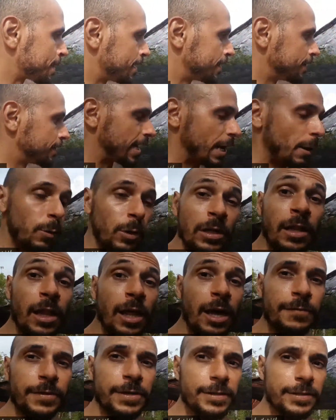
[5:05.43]
They will
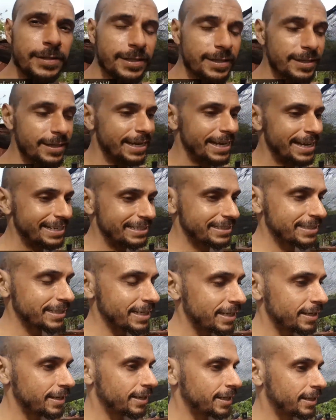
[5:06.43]
love it. It's
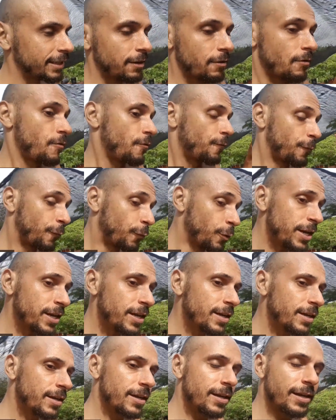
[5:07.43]

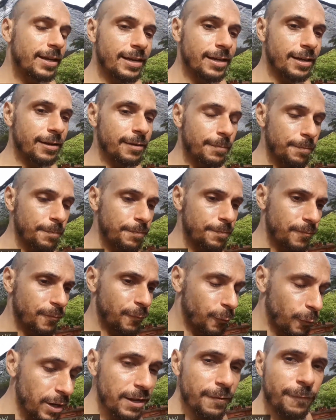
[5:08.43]
free
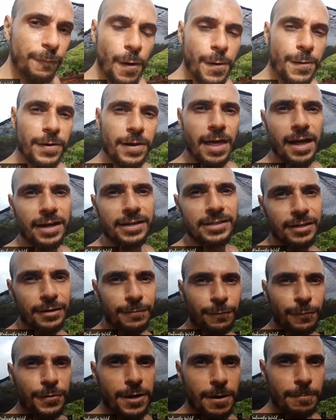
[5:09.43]
fertilizer
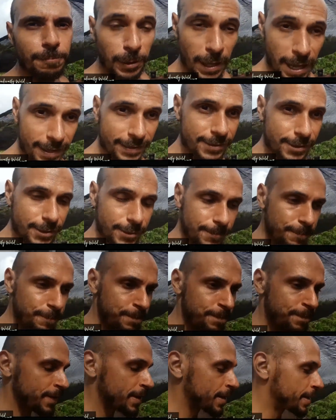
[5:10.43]
for your plants.
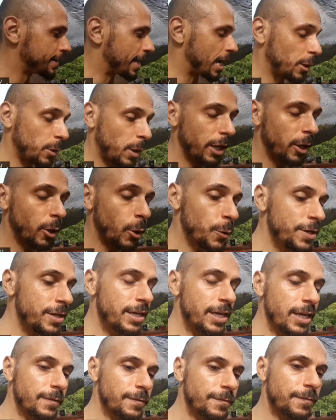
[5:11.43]
Now, I only
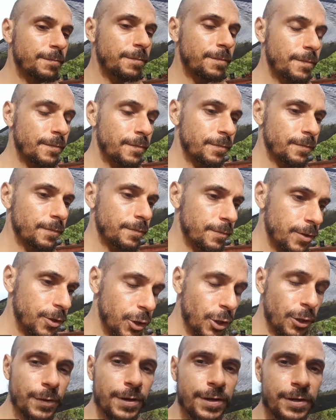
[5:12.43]
give
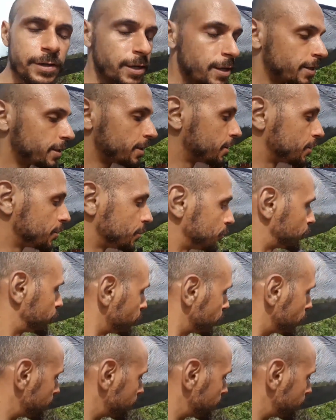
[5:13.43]
urine to the